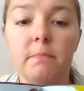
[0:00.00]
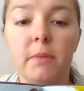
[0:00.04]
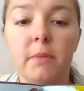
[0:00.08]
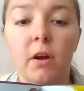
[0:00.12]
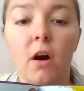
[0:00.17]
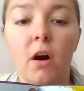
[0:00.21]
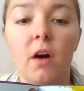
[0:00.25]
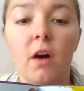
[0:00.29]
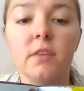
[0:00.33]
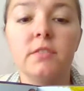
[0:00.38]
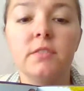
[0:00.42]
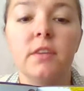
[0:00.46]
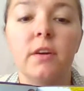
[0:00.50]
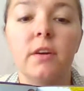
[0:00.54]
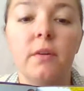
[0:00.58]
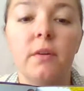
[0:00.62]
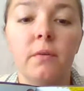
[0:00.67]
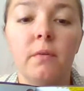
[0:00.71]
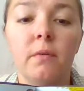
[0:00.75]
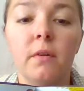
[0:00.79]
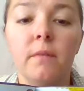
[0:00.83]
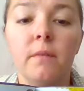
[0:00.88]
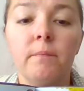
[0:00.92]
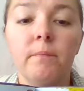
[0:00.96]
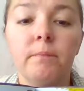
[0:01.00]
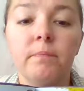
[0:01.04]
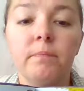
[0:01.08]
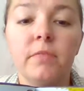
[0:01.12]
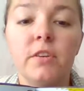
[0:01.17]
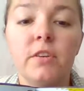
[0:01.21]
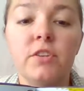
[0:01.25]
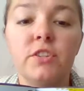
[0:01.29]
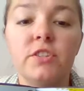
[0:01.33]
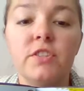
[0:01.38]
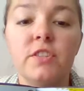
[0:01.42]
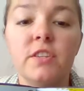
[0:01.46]
but also
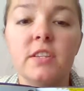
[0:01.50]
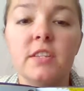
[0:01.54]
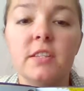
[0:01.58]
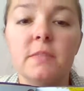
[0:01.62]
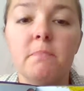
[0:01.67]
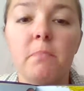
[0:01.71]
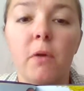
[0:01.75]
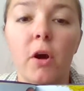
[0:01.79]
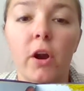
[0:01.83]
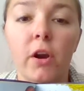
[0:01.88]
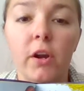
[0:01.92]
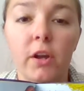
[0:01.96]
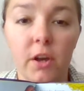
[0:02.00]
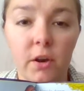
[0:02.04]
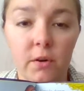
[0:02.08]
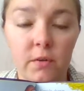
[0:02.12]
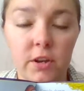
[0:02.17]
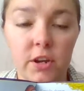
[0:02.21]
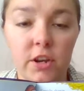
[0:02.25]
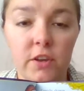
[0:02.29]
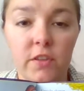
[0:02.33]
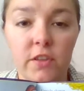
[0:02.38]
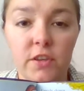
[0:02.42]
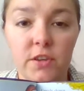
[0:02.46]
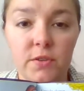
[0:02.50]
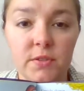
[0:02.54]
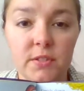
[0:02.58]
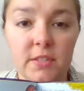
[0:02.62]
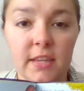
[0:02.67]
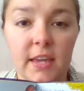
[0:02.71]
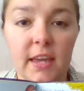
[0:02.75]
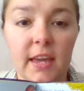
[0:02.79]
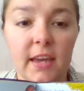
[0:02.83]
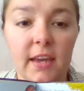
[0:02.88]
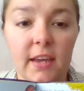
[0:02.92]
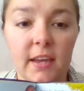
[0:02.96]
there's this barcode here that you
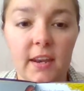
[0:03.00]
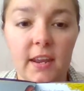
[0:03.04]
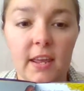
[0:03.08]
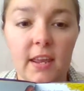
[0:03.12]
scan,